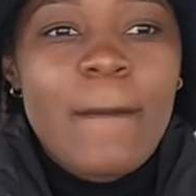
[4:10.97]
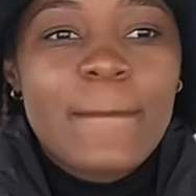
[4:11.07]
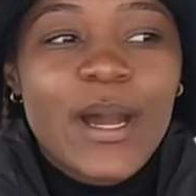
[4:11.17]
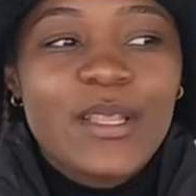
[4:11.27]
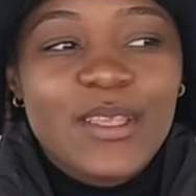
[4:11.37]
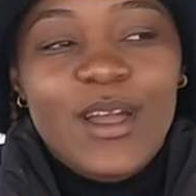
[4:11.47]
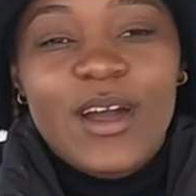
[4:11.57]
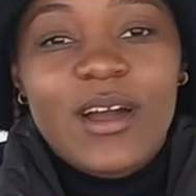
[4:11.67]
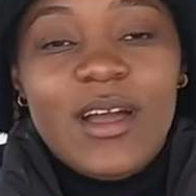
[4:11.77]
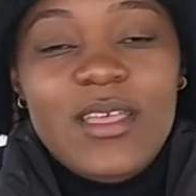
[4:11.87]
But
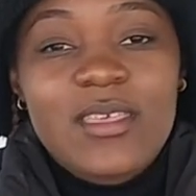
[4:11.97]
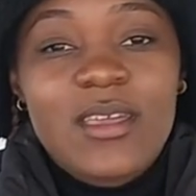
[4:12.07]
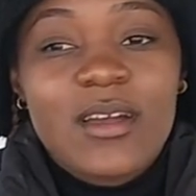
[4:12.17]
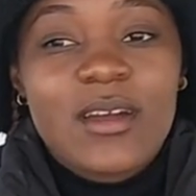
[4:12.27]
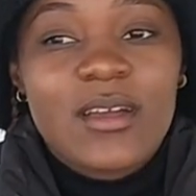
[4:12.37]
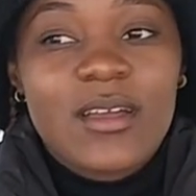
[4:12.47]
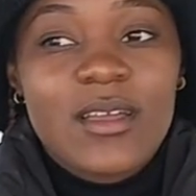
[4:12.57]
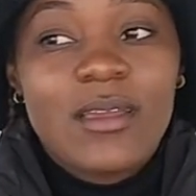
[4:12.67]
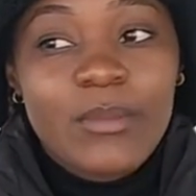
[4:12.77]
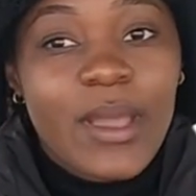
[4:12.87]
yeah, I think
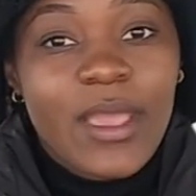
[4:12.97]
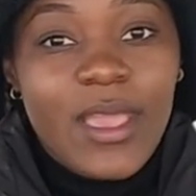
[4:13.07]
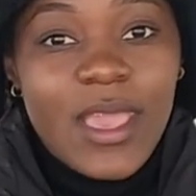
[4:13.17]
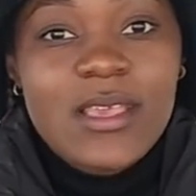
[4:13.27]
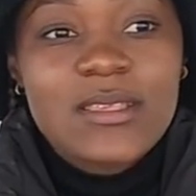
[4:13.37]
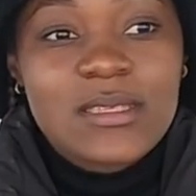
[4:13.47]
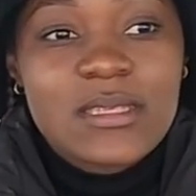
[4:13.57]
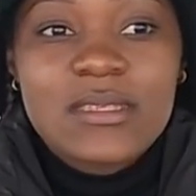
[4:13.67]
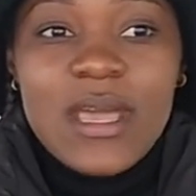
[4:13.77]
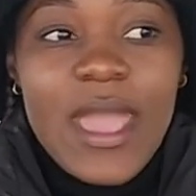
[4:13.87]
in my case,
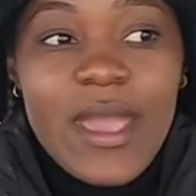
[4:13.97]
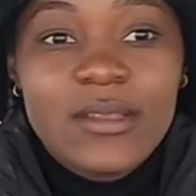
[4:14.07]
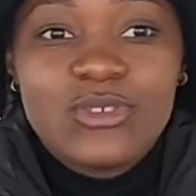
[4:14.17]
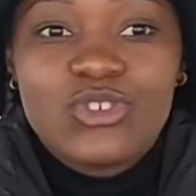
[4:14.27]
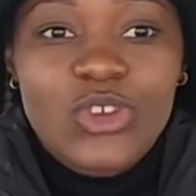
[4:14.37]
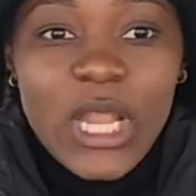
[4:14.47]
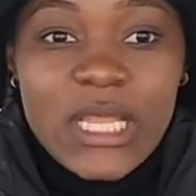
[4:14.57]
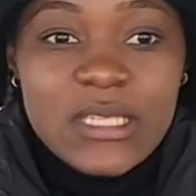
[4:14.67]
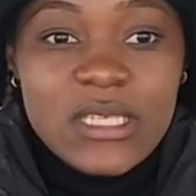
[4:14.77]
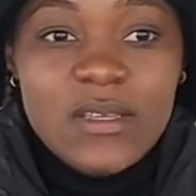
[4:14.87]
since I had
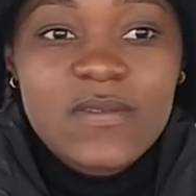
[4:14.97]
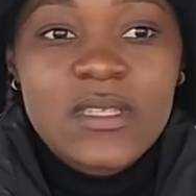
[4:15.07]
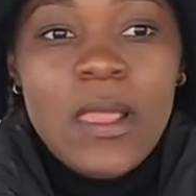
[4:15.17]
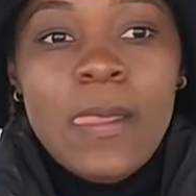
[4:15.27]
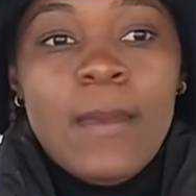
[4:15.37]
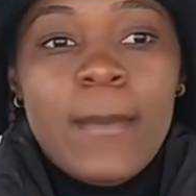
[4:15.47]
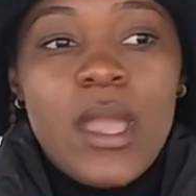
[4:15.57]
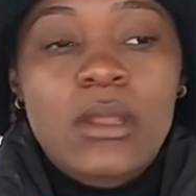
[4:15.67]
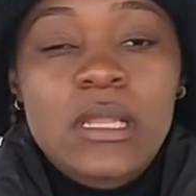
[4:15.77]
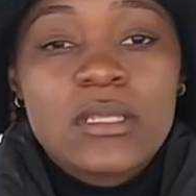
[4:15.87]
relatives, my
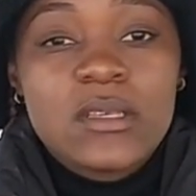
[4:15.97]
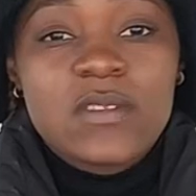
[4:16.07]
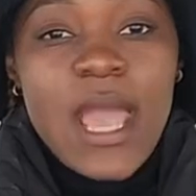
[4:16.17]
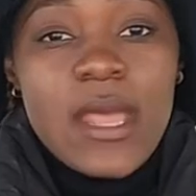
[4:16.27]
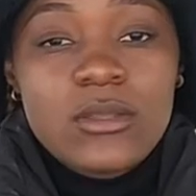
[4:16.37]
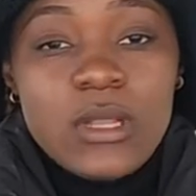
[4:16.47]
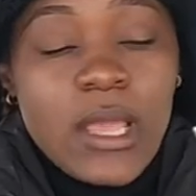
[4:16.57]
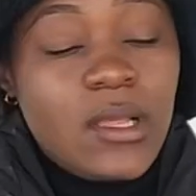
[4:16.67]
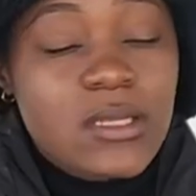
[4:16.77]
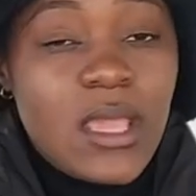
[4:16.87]
relatives had to
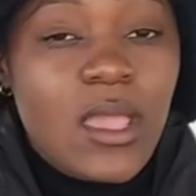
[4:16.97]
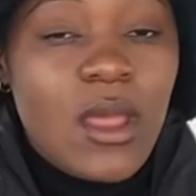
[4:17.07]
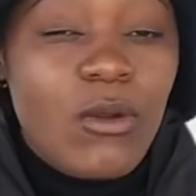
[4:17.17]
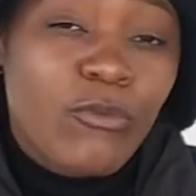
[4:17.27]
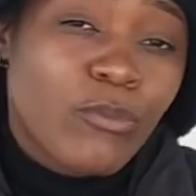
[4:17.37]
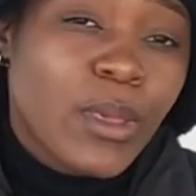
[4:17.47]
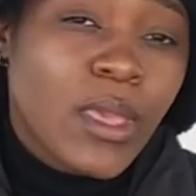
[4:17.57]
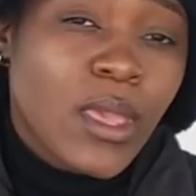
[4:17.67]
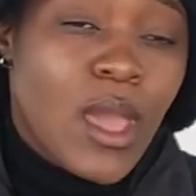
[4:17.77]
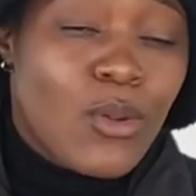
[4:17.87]
like take care of
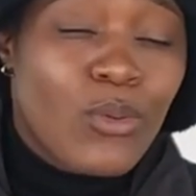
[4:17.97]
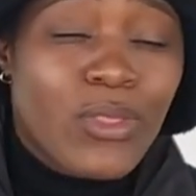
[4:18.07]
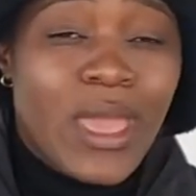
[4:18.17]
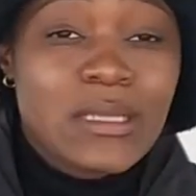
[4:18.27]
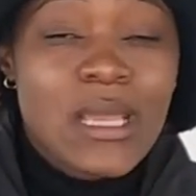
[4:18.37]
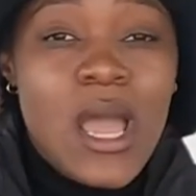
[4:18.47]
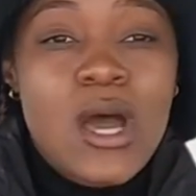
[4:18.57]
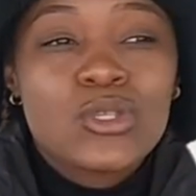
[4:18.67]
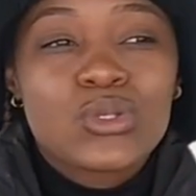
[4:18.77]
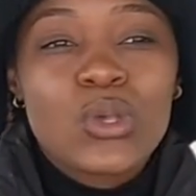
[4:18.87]
me and all that.
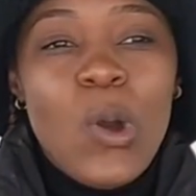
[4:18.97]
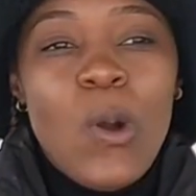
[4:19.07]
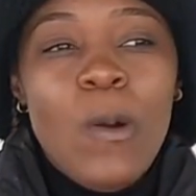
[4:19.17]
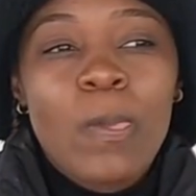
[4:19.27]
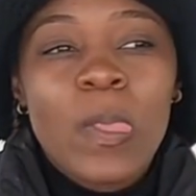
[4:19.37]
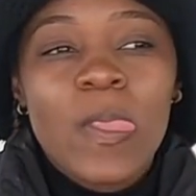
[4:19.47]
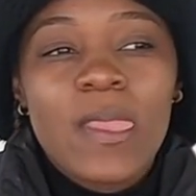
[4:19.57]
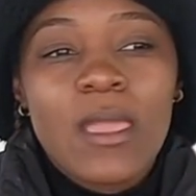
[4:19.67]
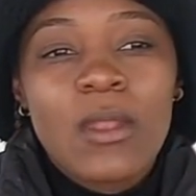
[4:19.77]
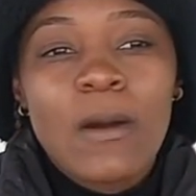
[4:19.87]
So,
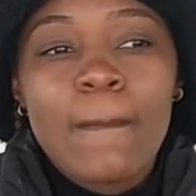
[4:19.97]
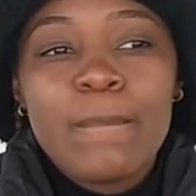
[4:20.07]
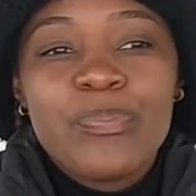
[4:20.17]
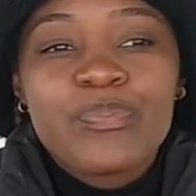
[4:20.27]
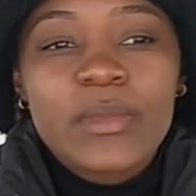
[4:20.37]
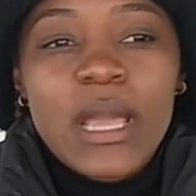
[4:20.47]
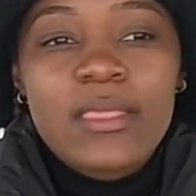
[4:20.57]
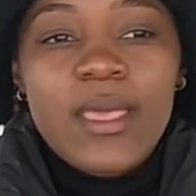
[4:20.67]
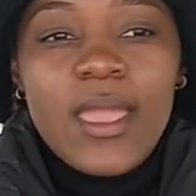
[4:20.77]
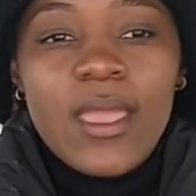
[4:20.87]
you know,
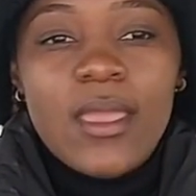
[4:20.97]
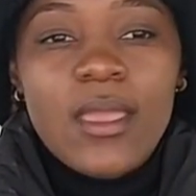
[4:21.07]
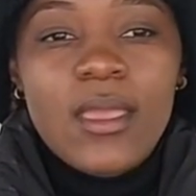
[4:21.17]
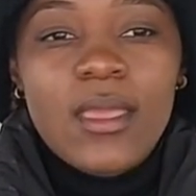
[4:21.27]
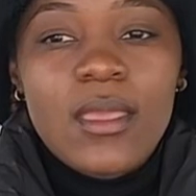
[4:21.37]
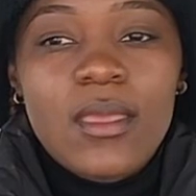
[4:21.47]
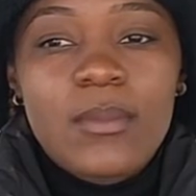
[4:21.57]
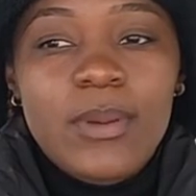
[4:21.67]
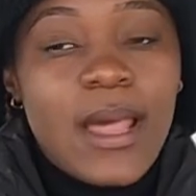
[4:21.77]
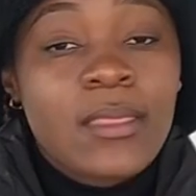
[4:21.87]
they
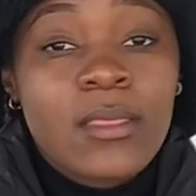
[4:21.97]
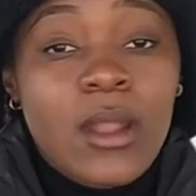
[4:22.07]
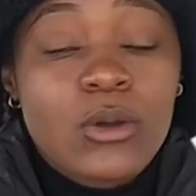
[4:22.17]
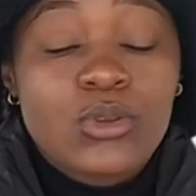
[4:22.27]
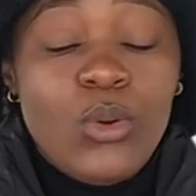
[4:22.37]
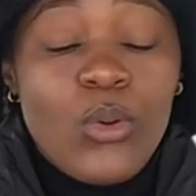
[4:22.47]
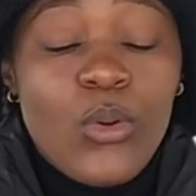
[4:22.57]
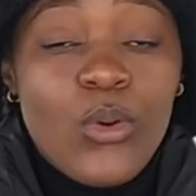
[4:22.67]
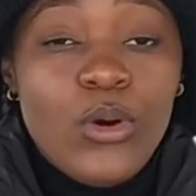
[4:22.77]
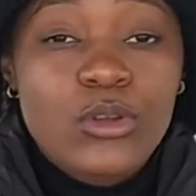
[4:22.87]
planned that I would
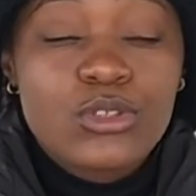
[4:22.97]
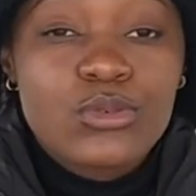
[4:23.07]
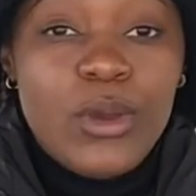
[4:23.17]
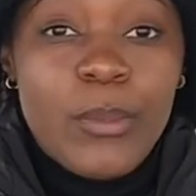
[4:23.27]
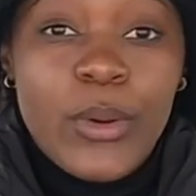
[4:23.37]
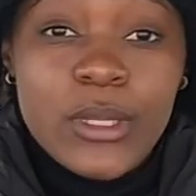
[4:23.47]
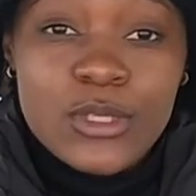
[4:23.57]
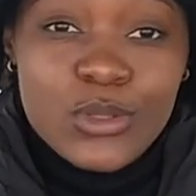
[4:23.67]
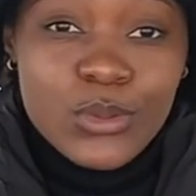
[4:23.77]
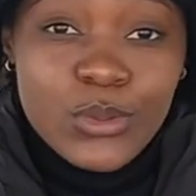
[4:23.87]
go to a boarding
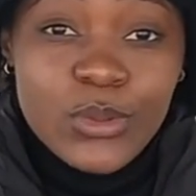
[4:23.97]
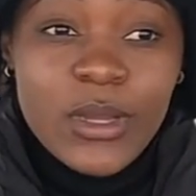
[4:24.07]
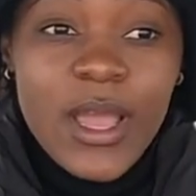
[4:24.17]
school,